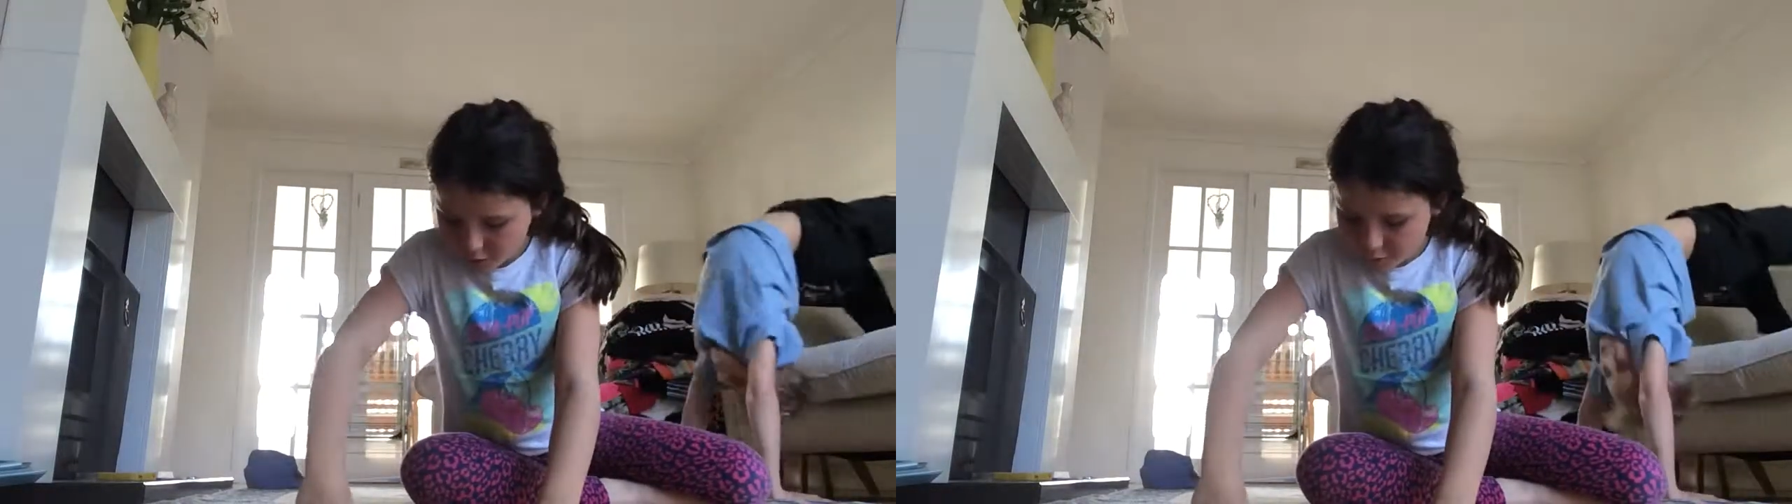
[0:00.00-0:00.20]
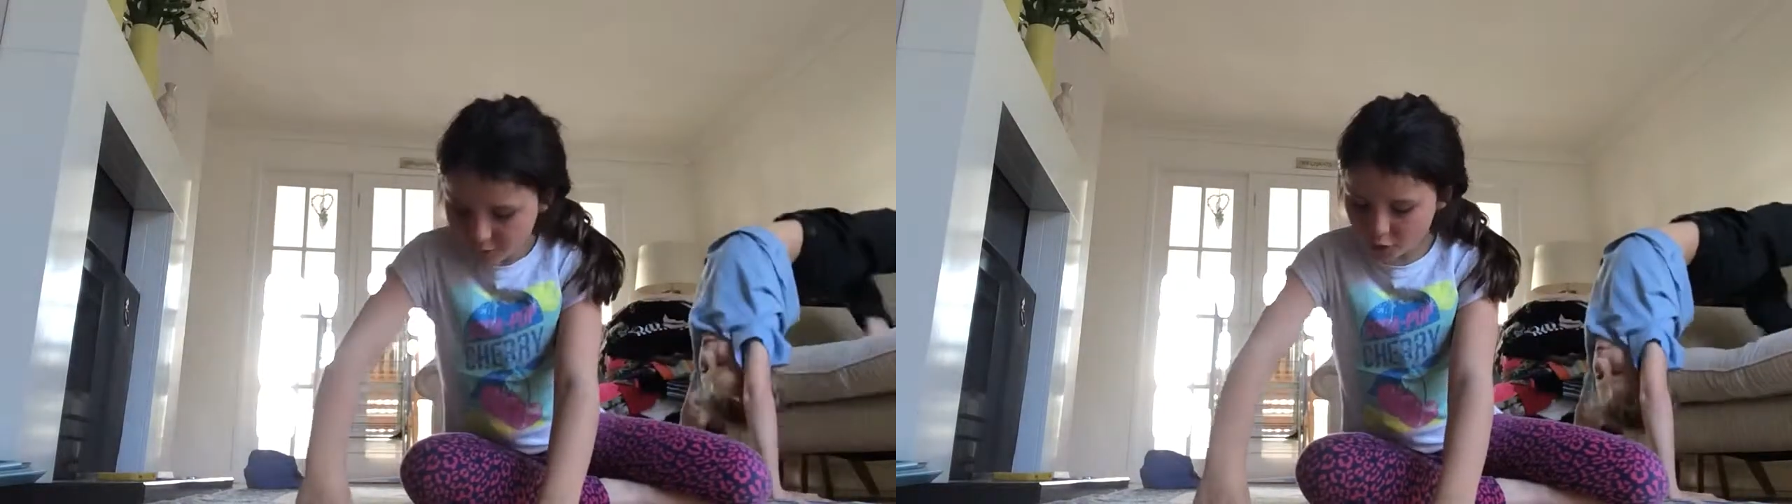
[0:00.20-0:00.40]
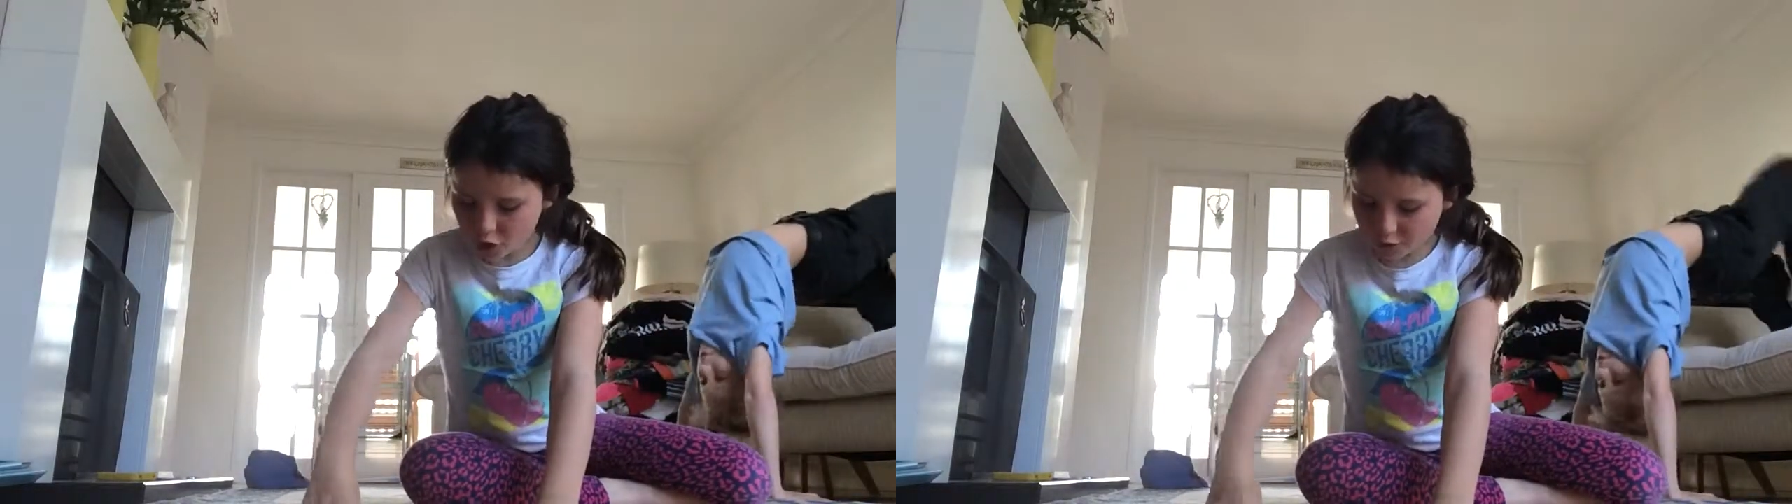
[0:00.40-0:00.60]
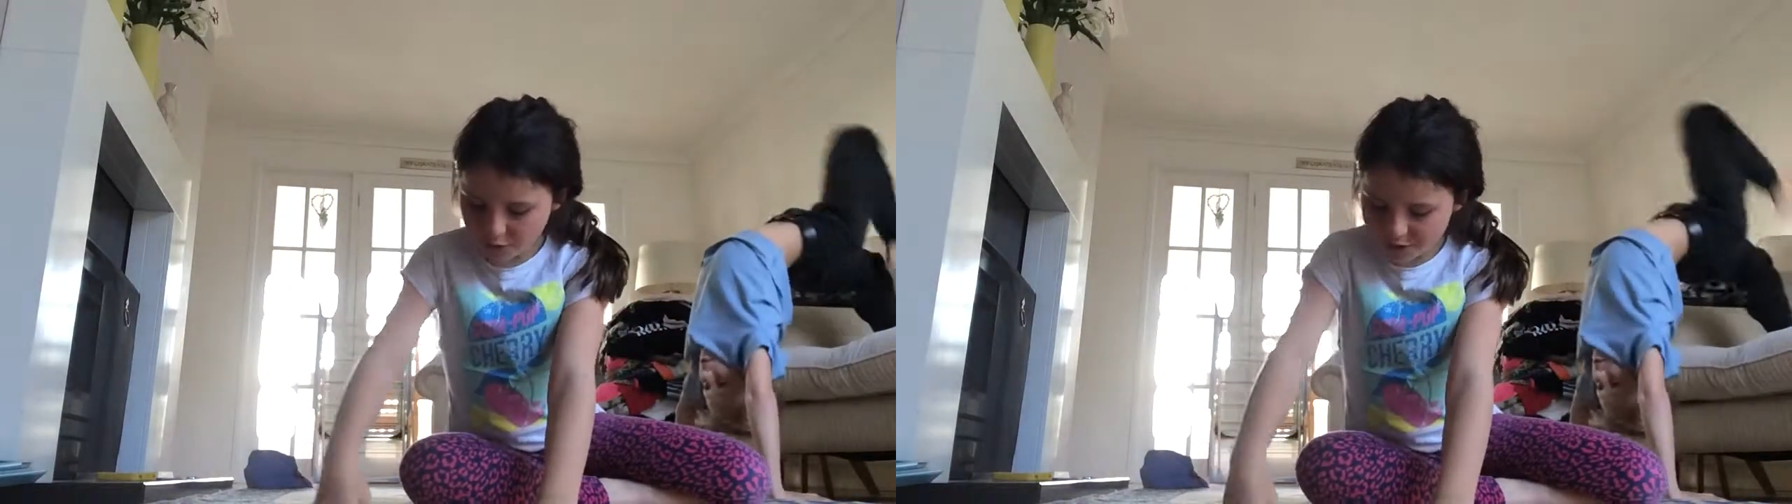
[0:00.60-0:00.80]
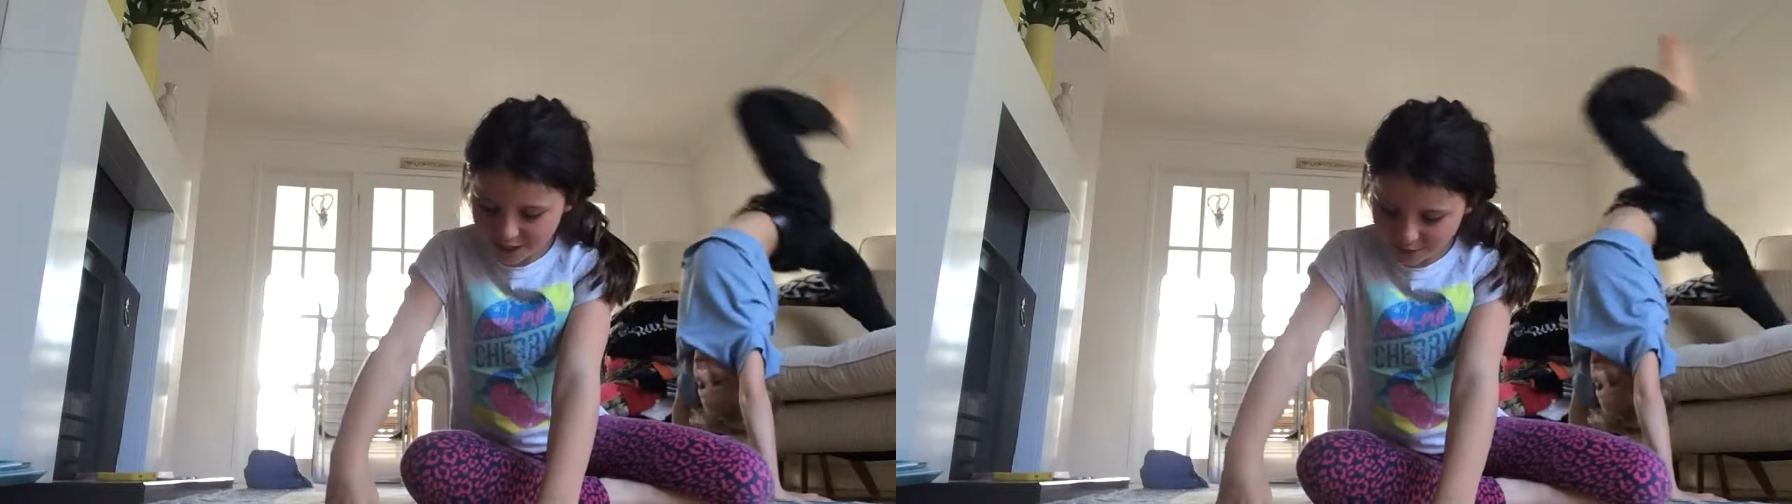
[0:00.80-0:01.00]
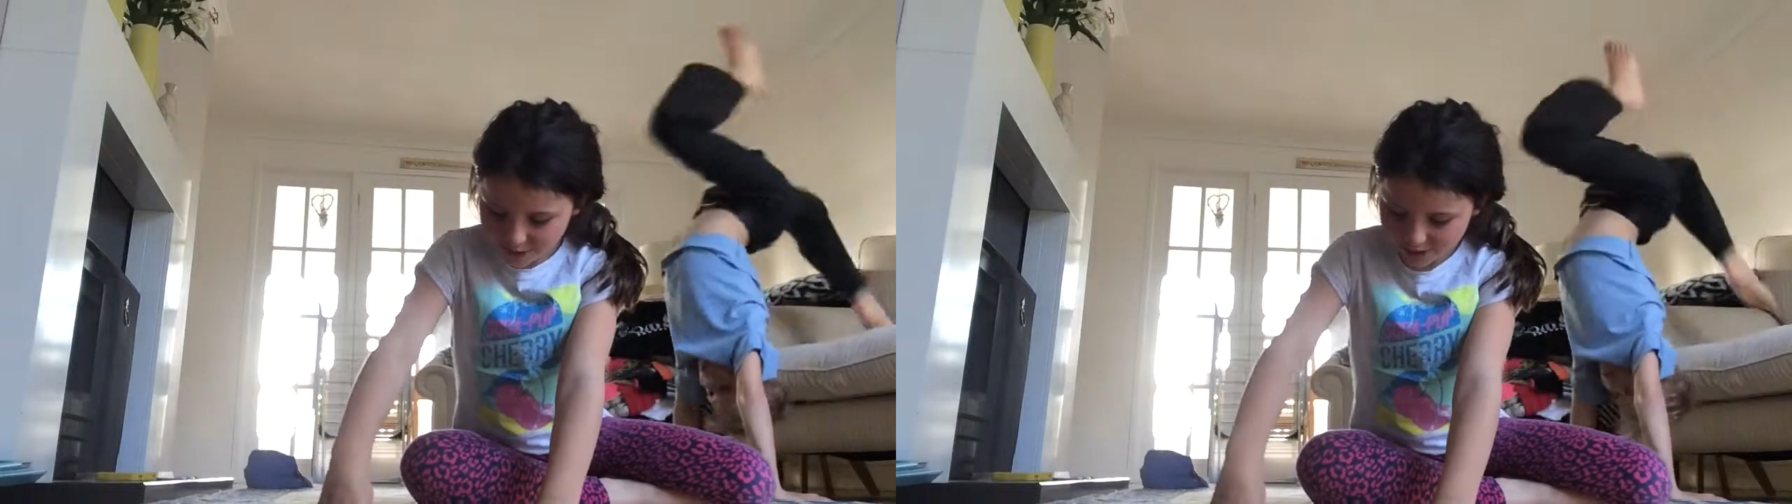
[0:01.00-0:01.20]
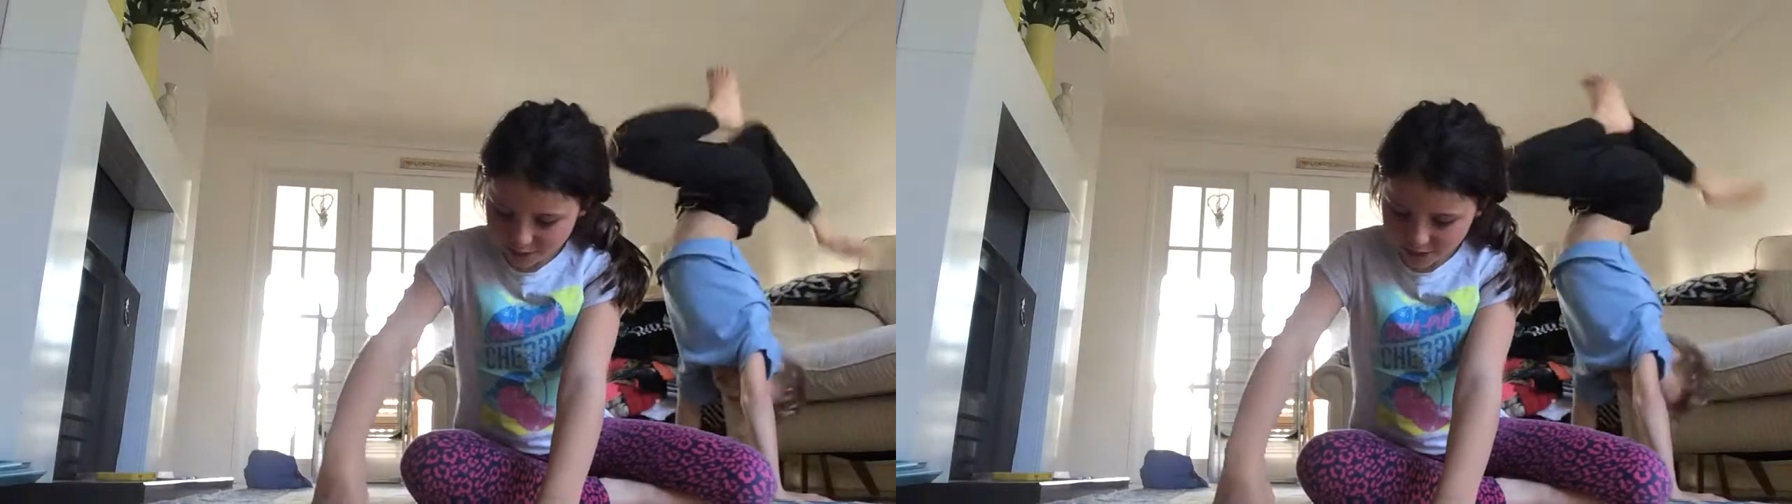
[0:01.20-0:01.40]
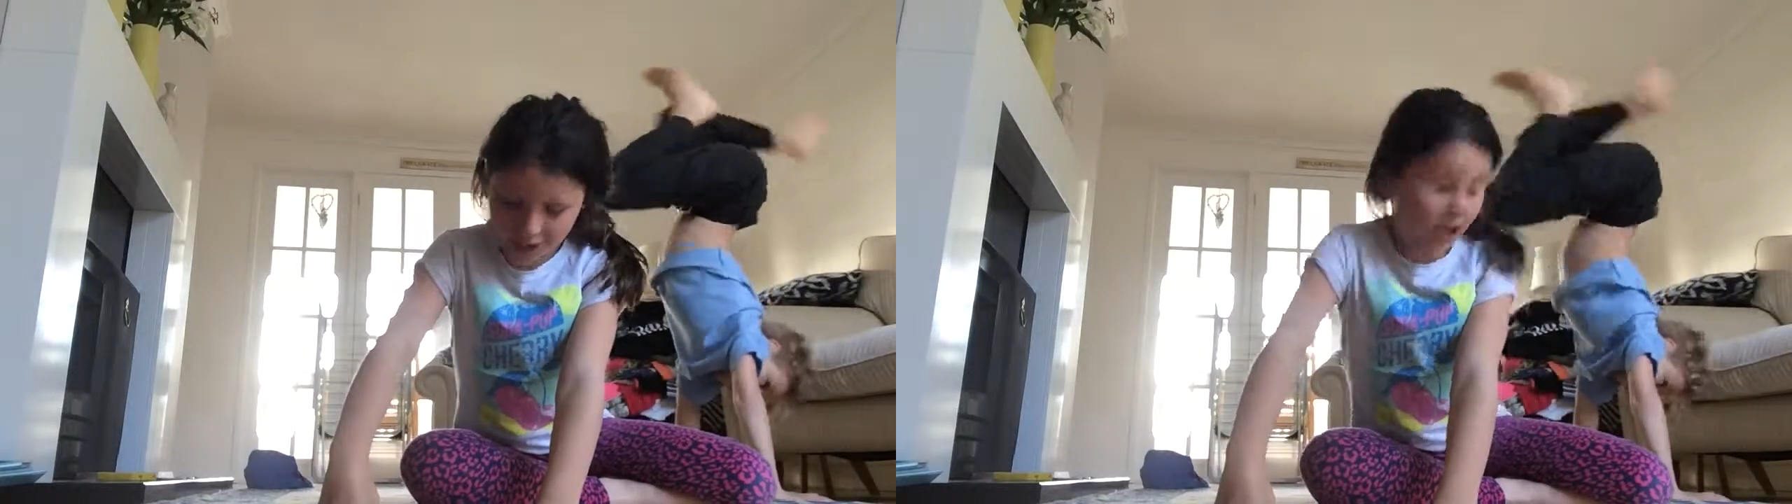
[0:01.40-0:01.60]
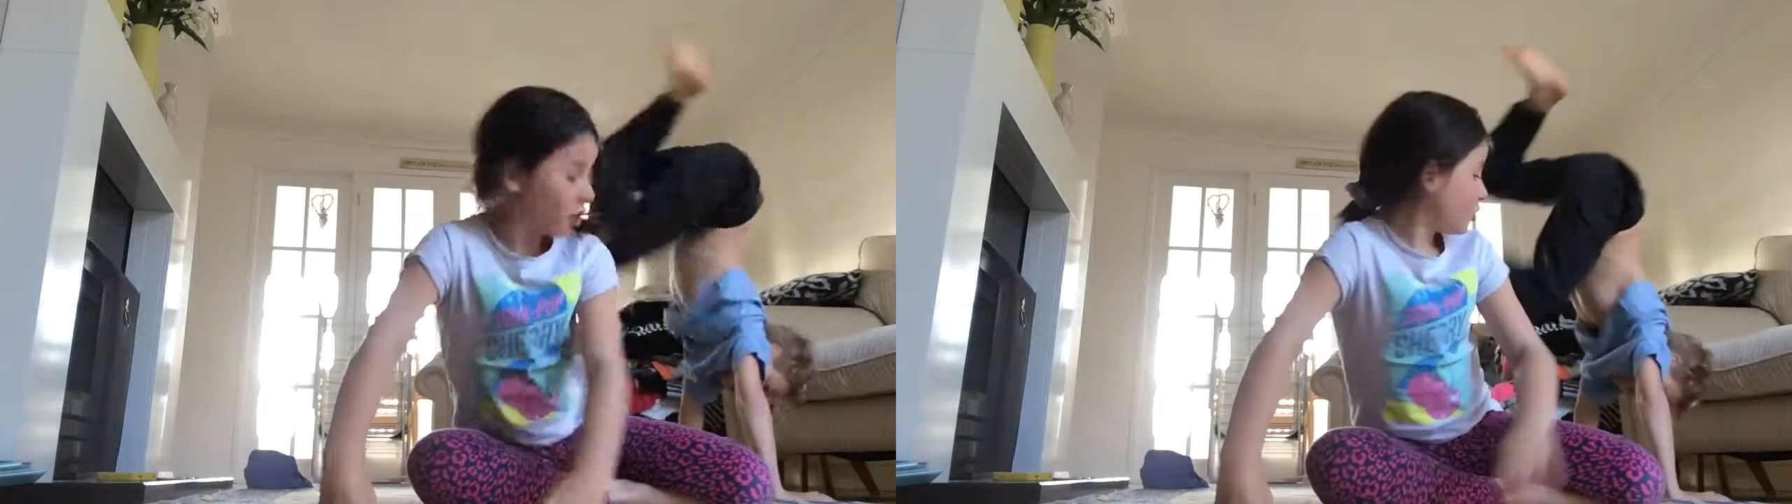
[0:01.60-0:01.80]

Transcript: The floor's wood anyway, so we can touch